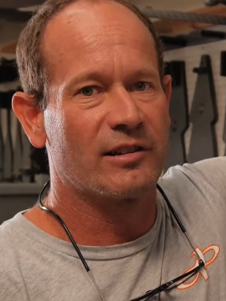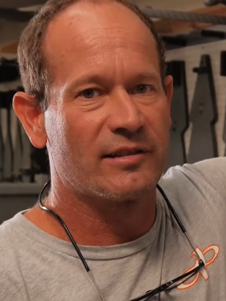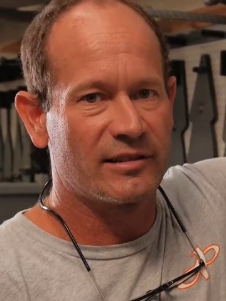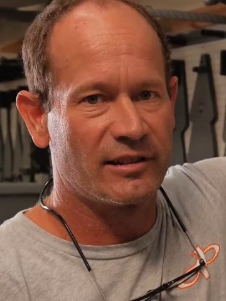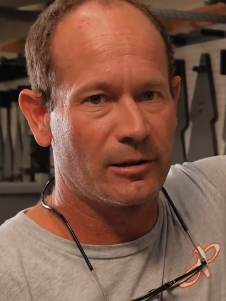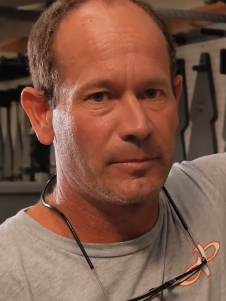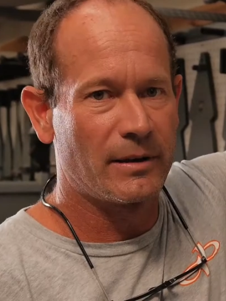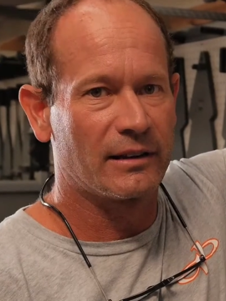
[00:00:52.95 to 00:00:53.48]
You can
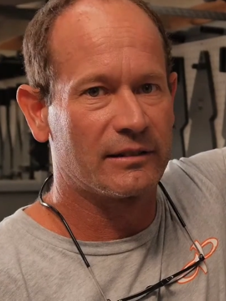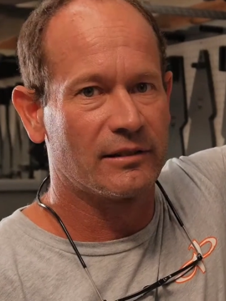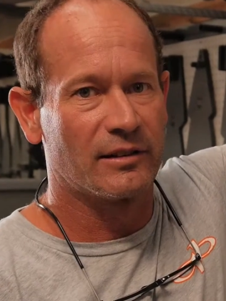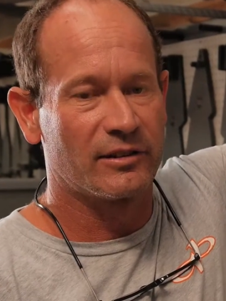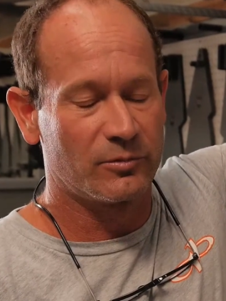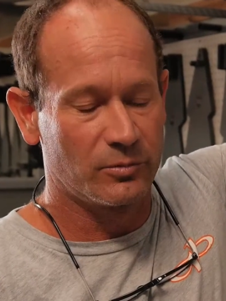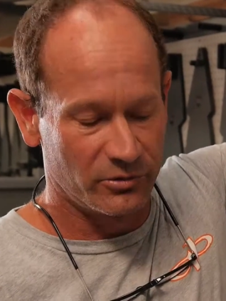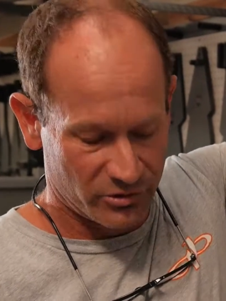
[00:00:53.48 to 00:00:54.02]
send it back
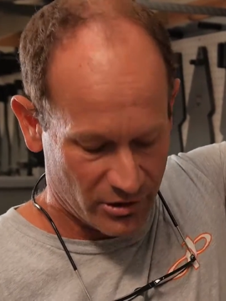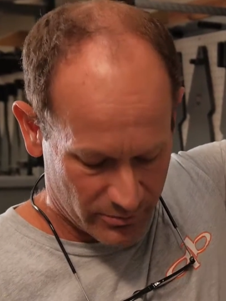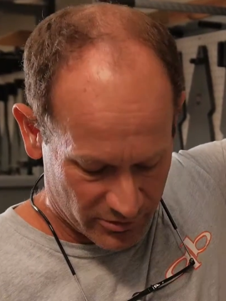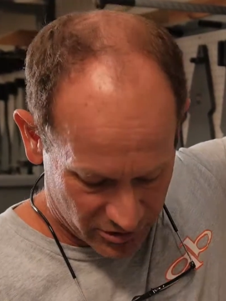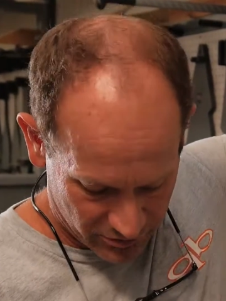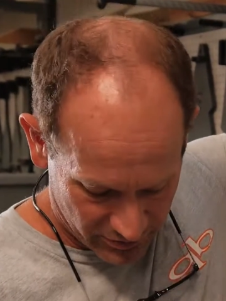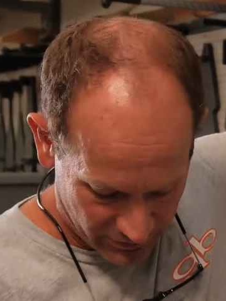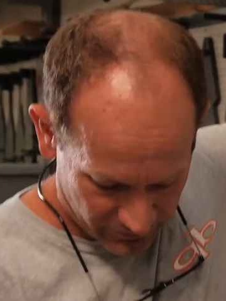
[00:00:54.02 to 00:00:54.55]
to us, we'll
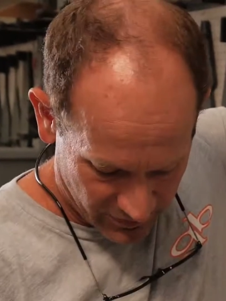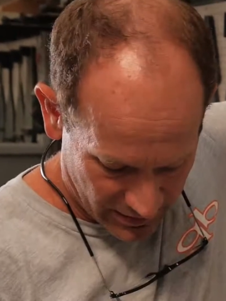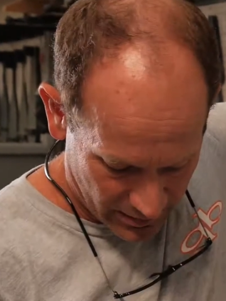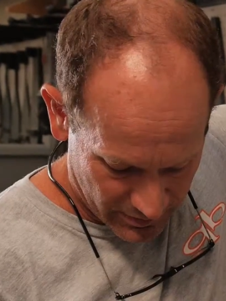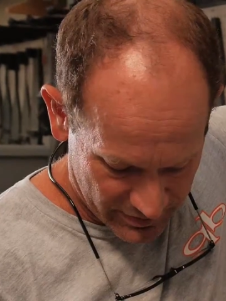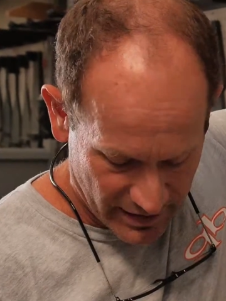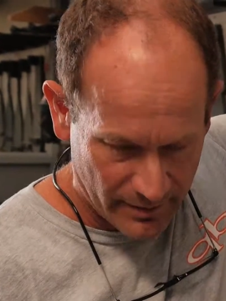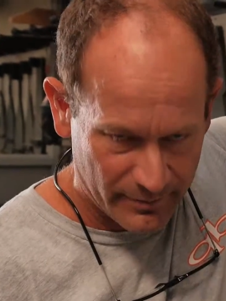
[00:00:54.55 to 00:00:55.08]
troubleshoot it, find
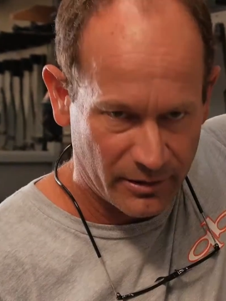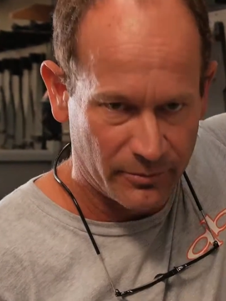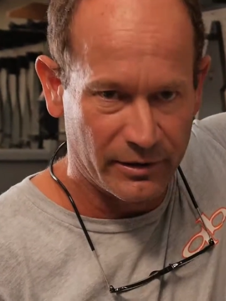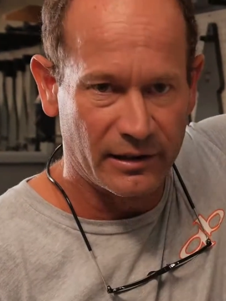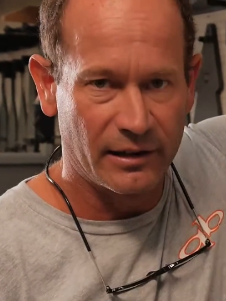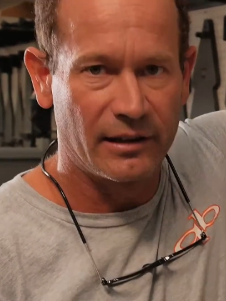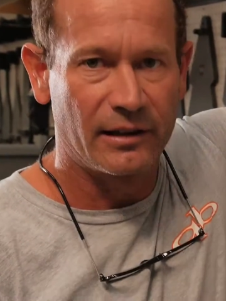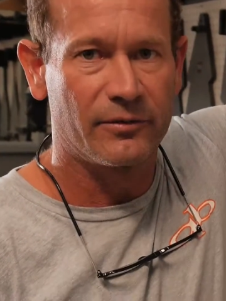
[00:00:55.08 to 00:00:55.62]
out what's happening,
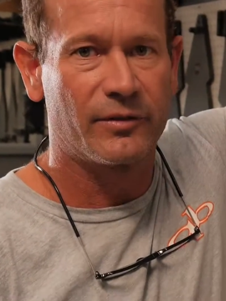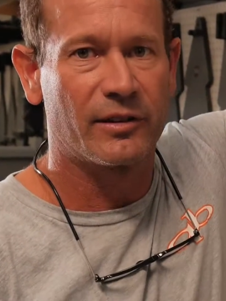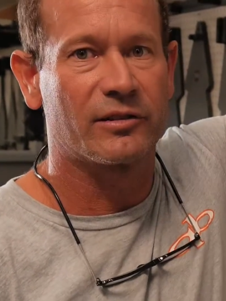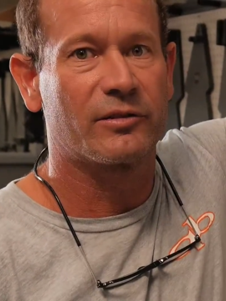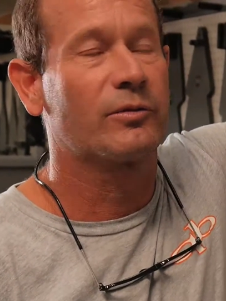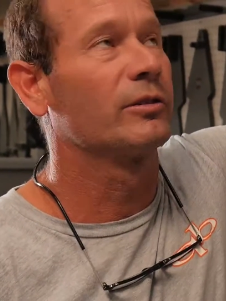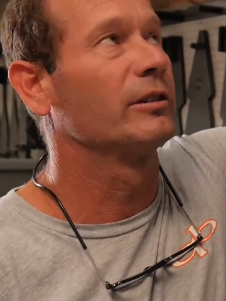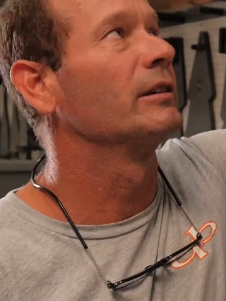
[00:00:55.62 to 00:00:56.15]
we can get it
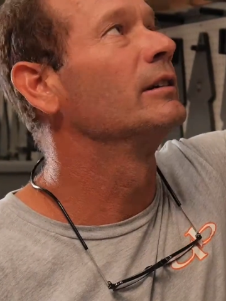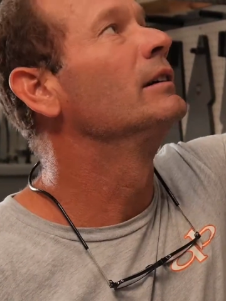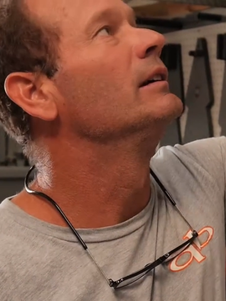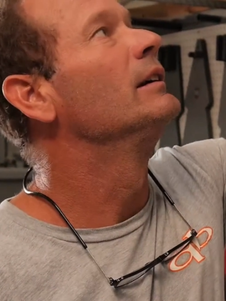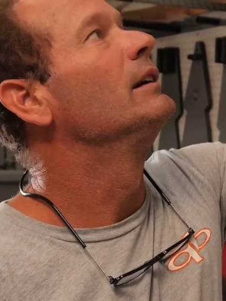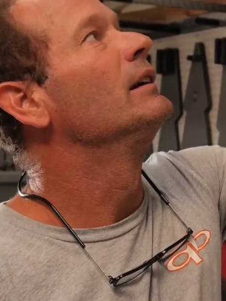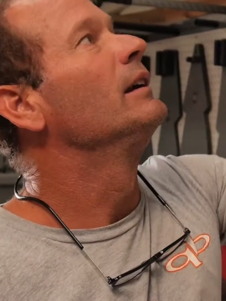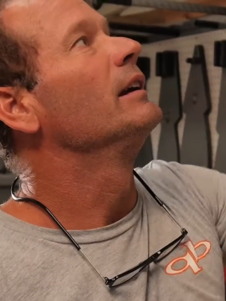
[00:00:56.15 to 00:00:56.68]
fixed for you,
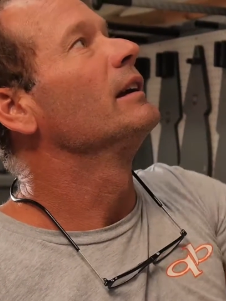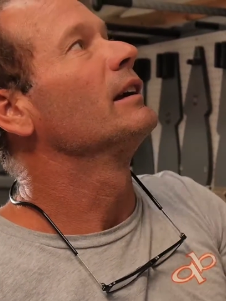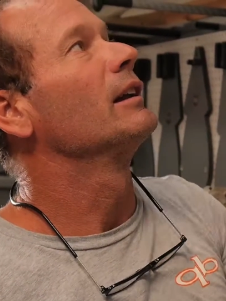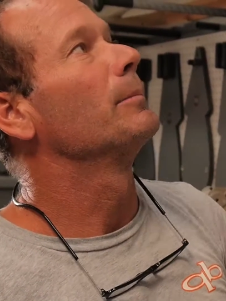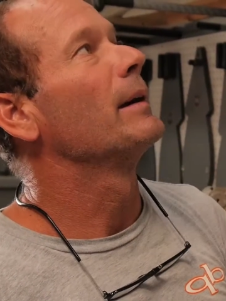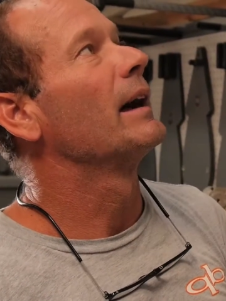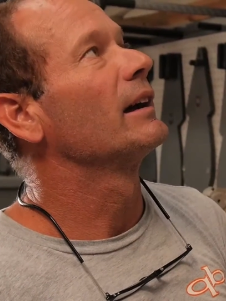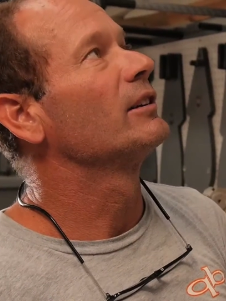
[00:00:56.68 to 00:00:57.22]

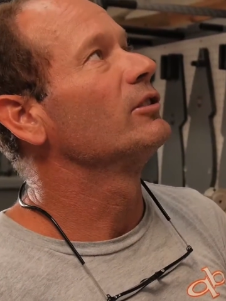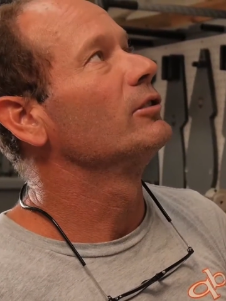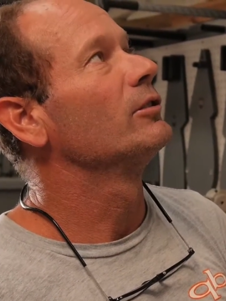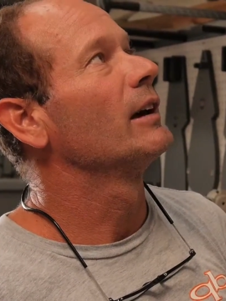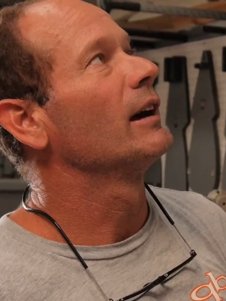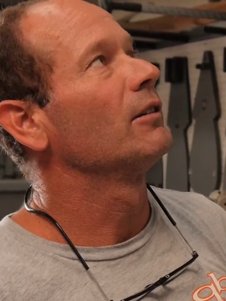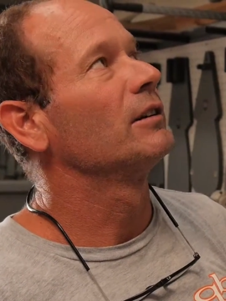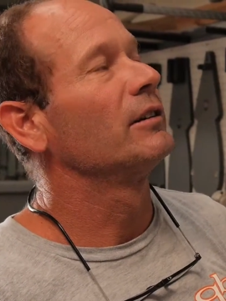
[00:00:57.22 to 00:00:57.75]
get it back to
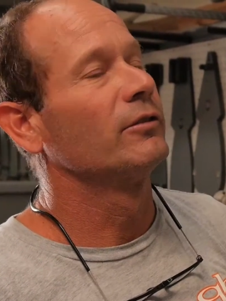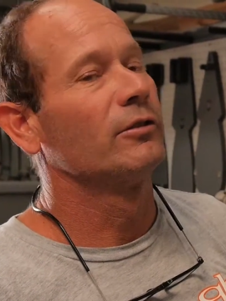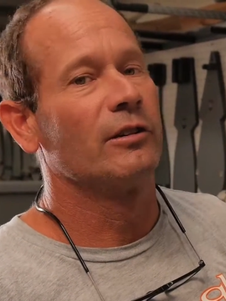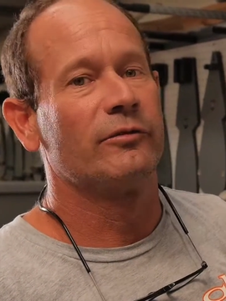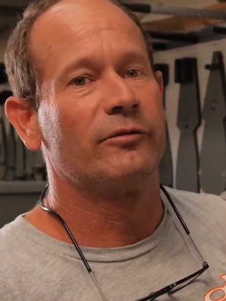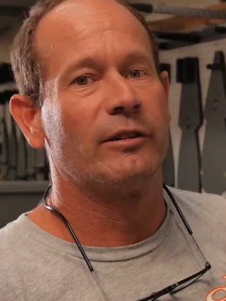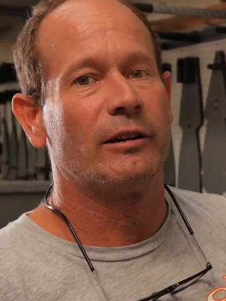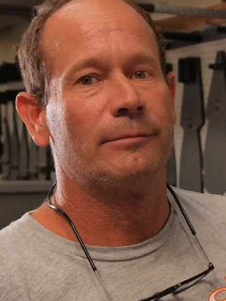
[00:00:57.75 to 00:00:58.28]
you.
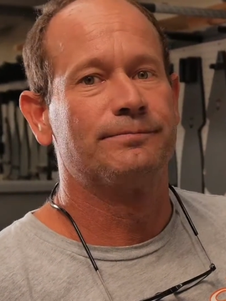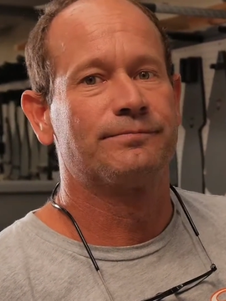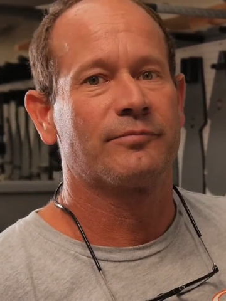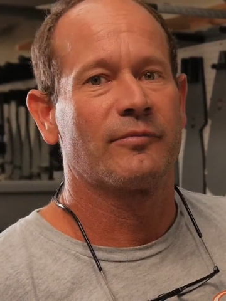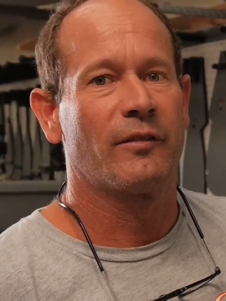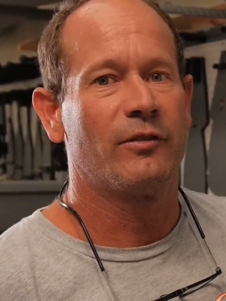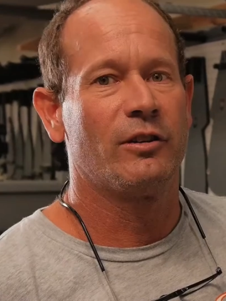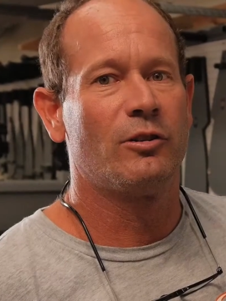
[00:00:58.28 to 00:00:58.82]
However,
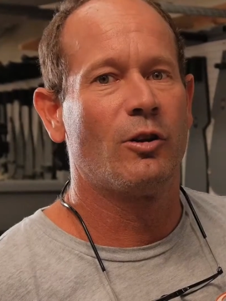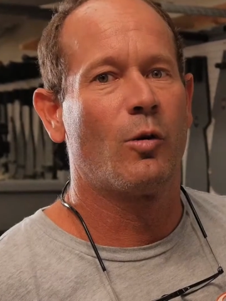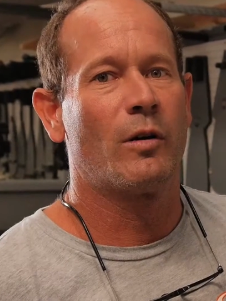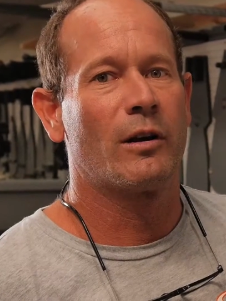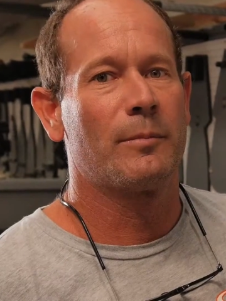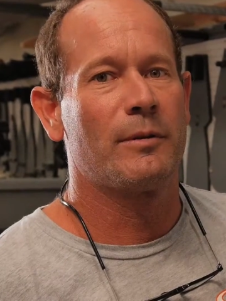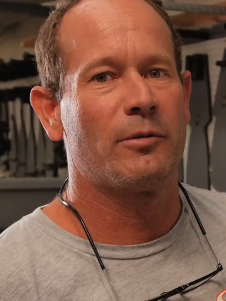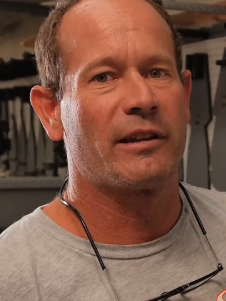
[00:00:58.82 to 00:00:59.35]
if you don't
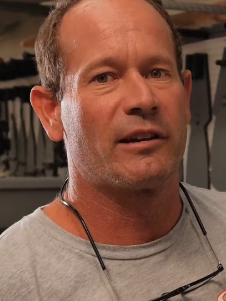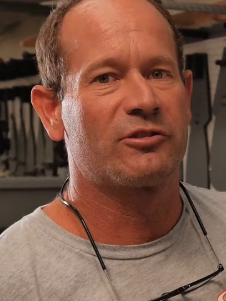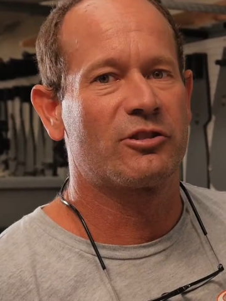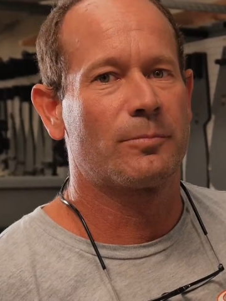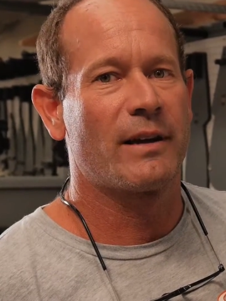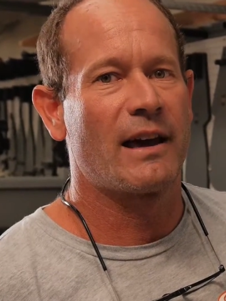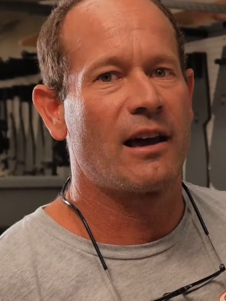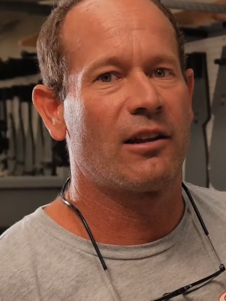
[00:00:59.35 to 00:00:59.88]
want to be without
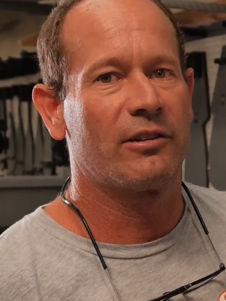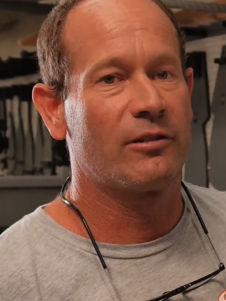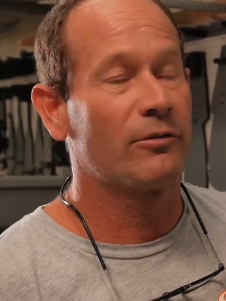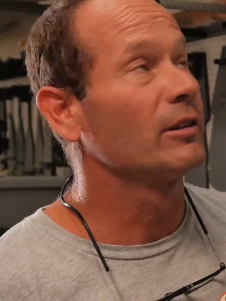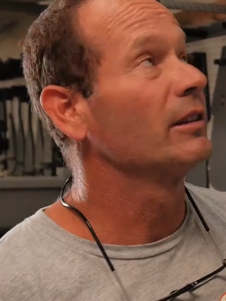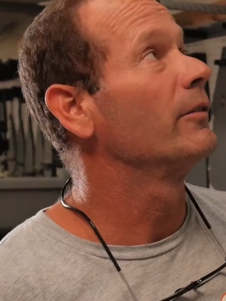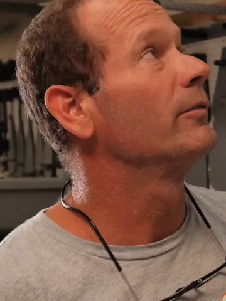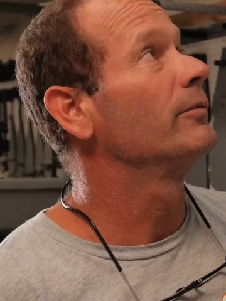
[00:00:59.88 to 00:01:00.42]
your paddle and you
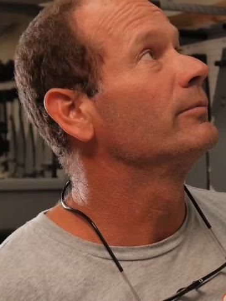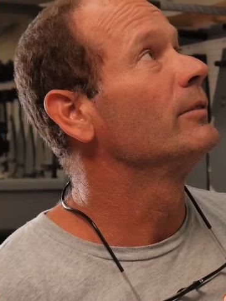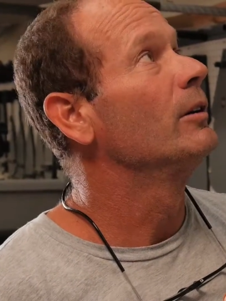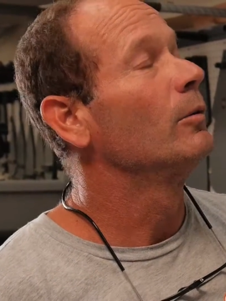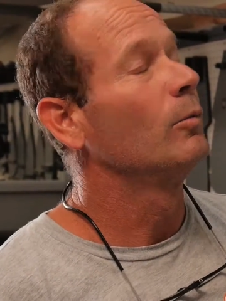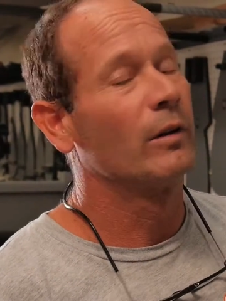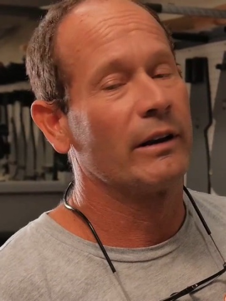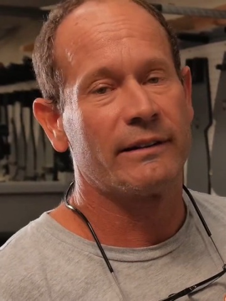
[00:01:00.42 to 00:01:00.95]
really
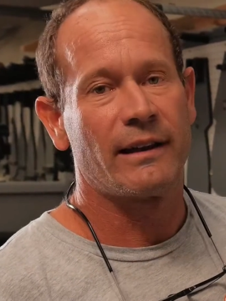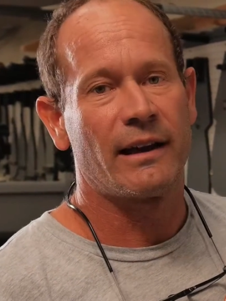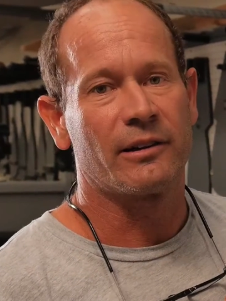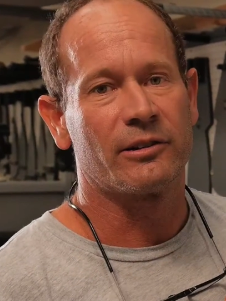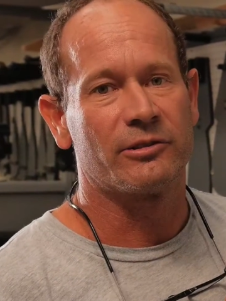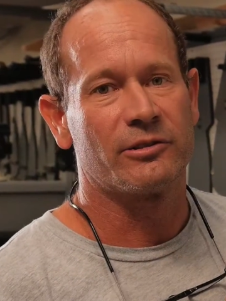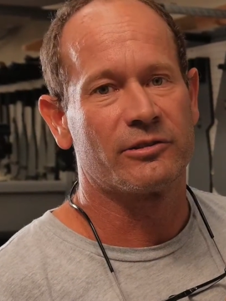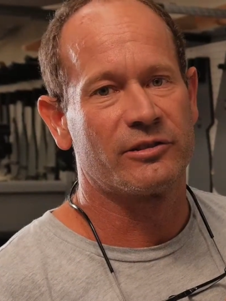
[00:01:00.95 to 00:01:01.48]
want to
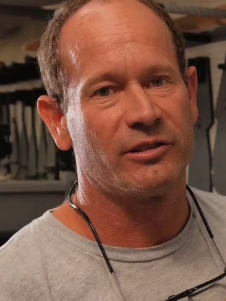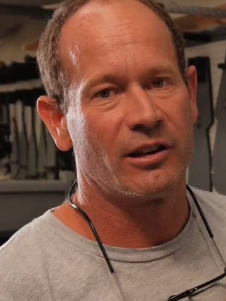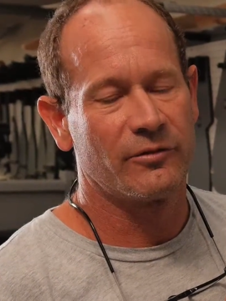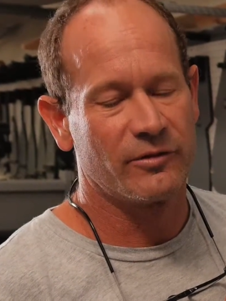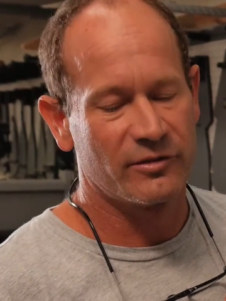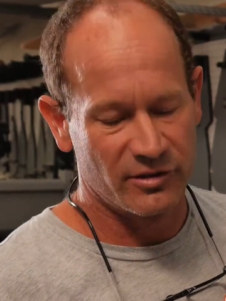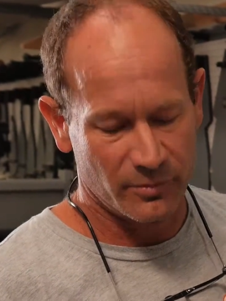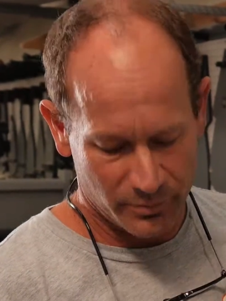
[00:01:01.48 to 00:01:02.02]
tackle it
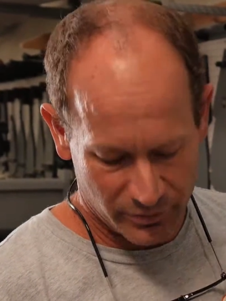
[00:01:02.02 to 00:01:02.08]
yourself, it's a